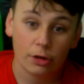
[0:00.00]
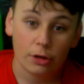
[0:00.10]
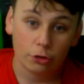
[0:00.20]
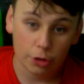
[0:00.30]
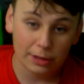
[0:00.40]

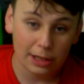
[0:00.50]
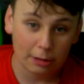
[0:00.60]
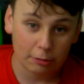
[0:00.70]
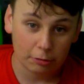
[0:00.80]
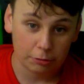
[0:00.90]
during their
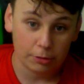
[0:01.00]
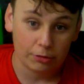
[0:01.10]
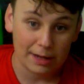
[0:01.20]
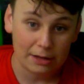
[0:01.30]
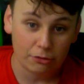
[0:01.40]
Christmas
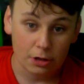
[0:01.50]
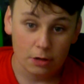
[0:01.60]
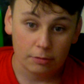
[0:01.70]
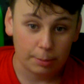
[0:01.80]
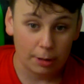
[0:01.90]
event
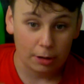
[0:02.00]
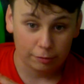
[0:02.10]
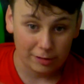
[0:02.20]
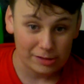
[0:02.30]
for the past three